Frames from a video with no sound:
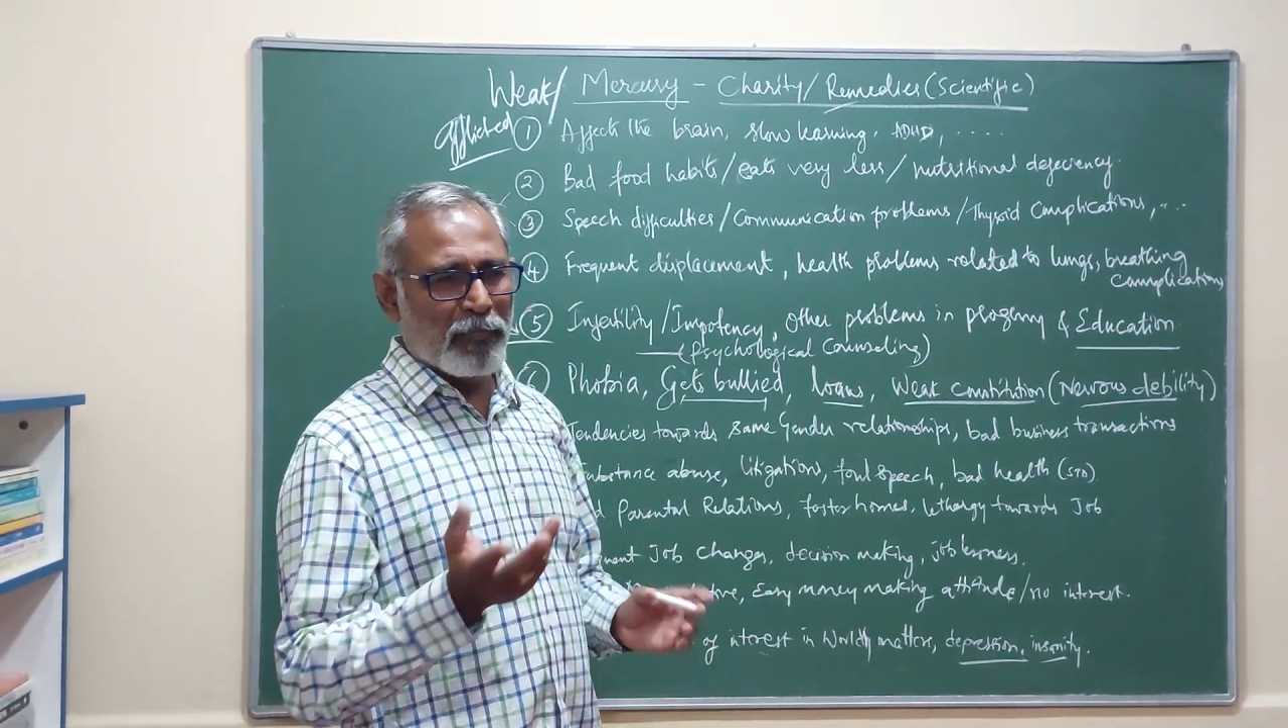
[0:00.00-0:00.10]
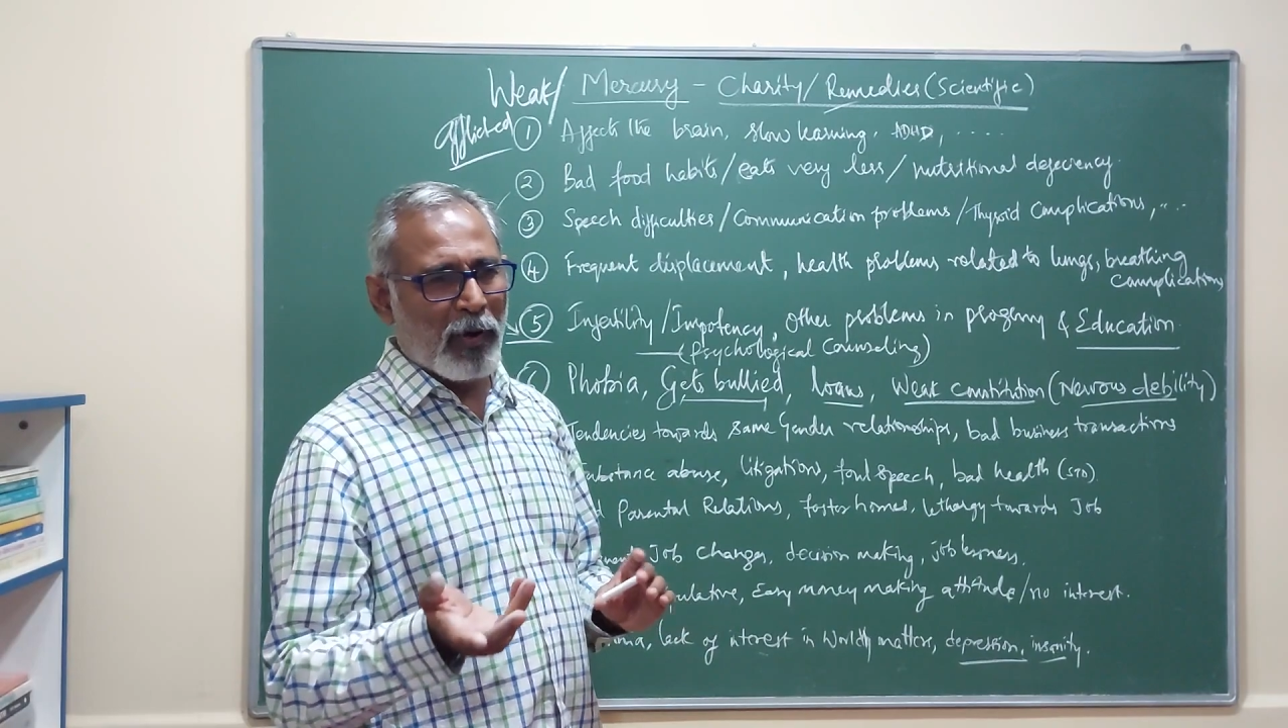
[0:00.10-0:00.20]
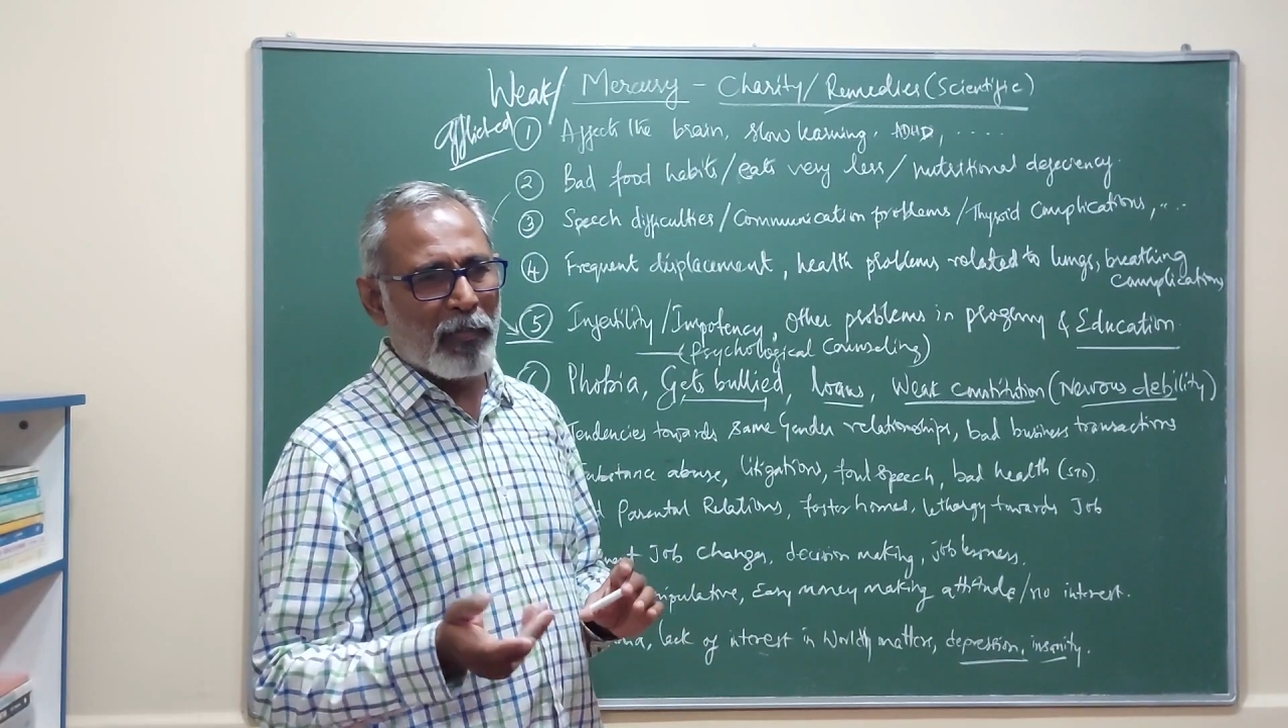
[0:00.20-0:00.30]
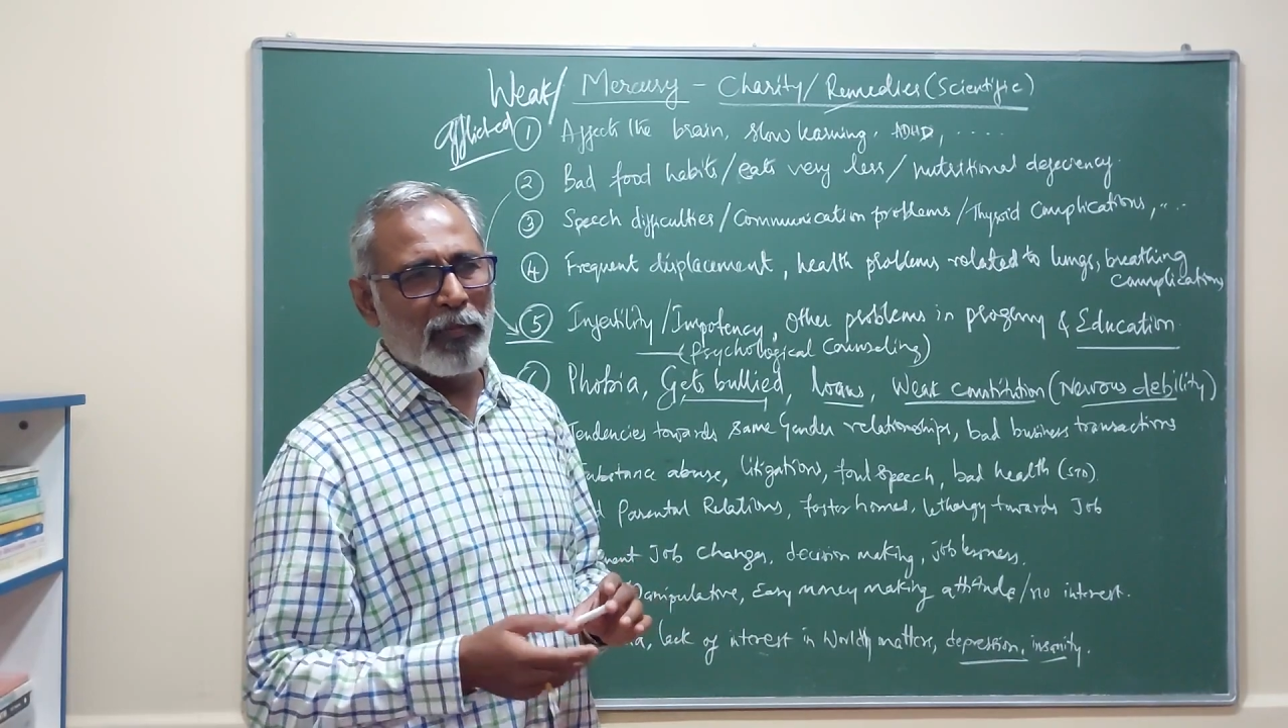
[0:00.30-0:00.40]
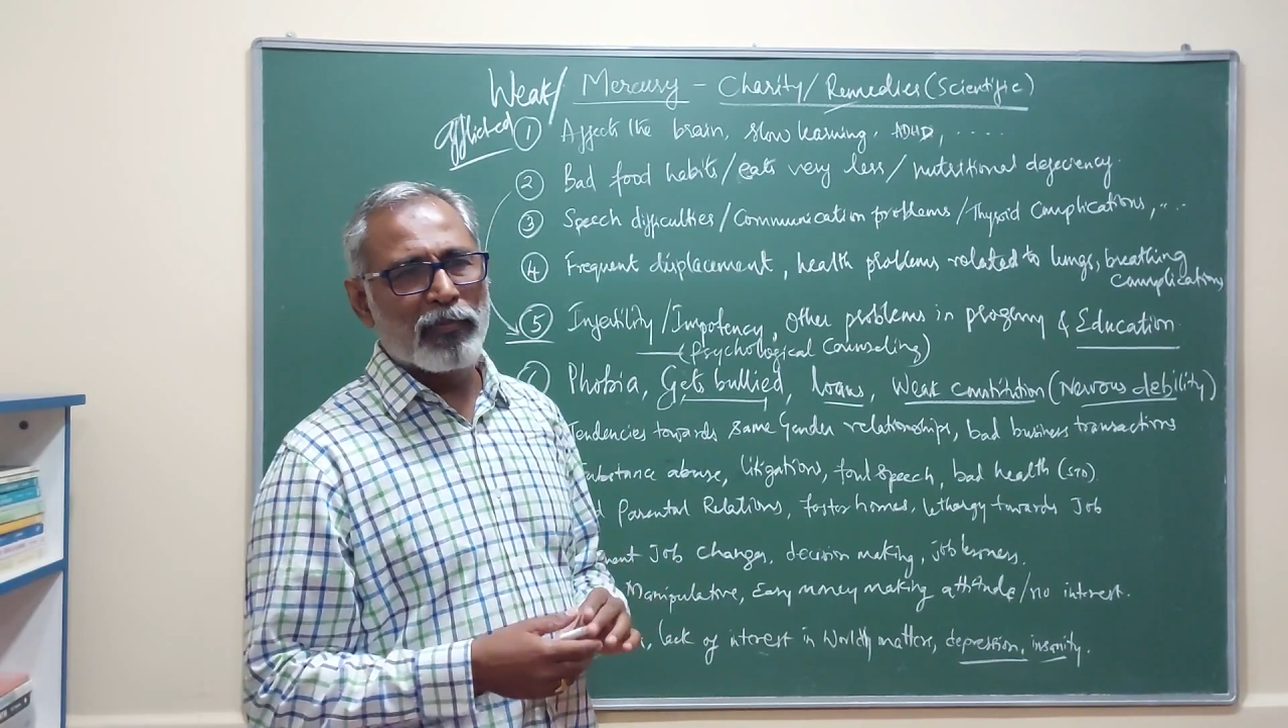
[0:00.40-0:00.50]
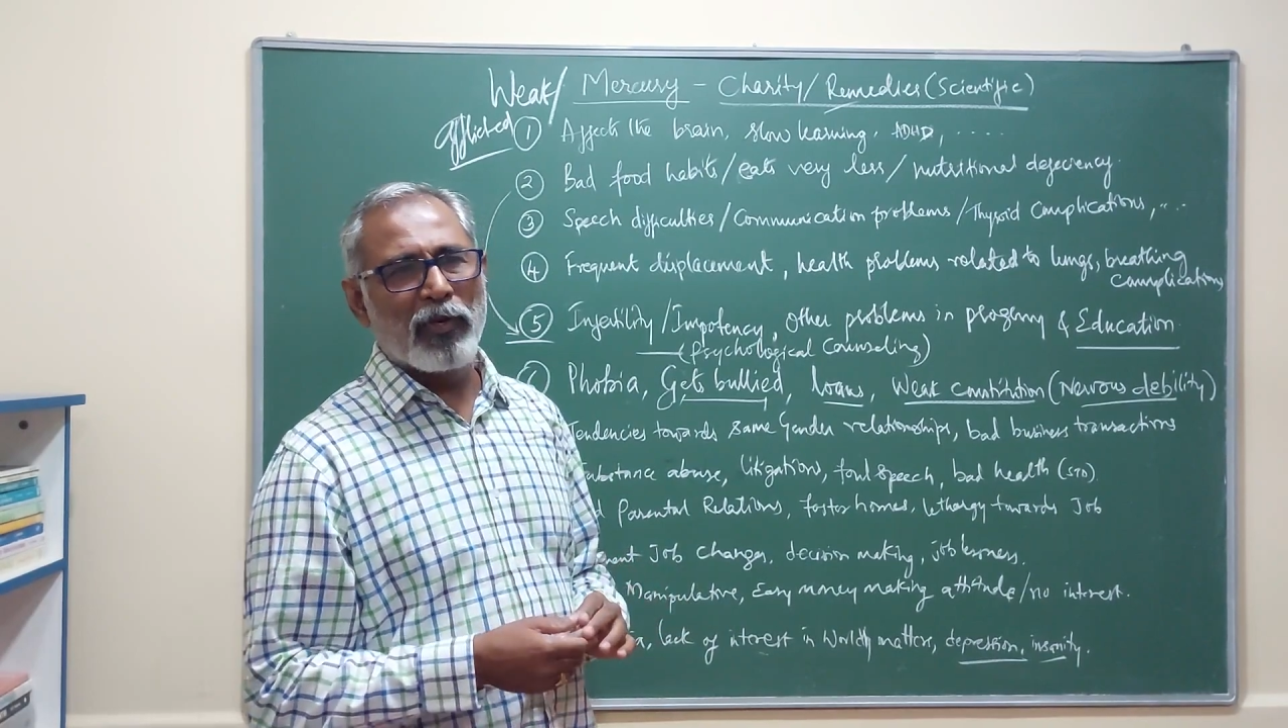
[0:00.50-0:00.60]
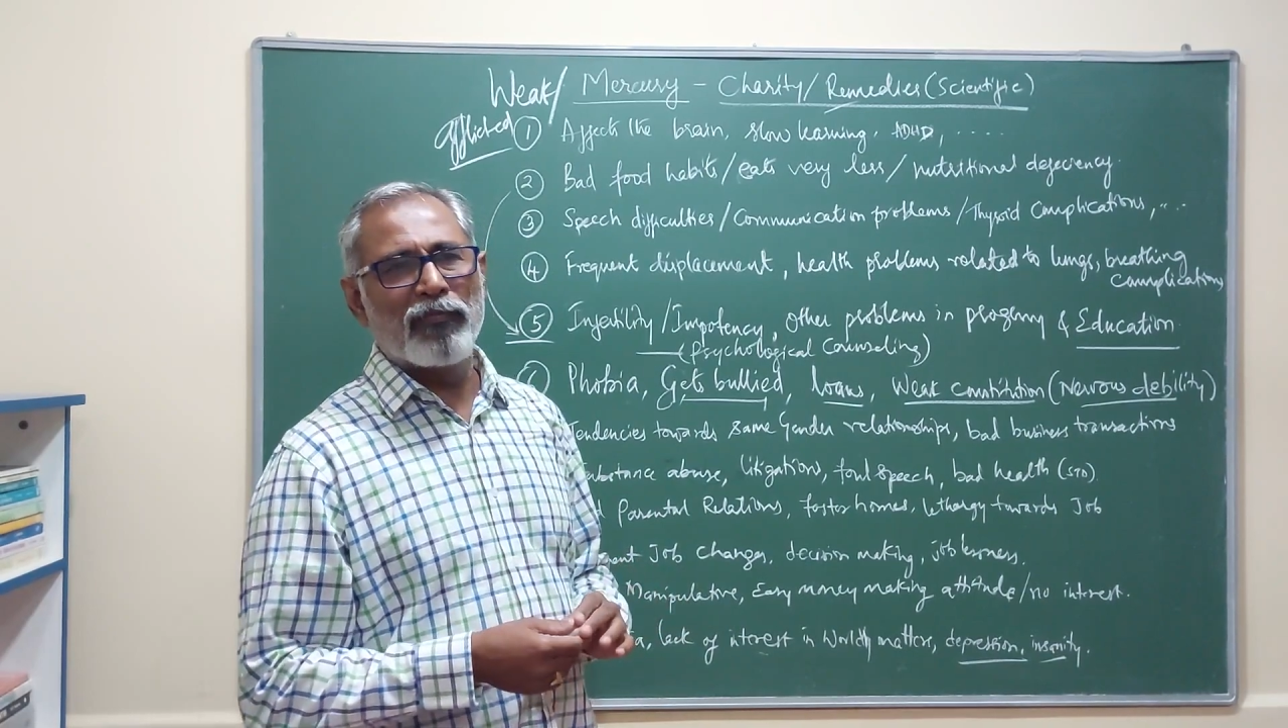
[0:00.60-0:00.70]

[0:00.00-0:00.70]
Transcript: problems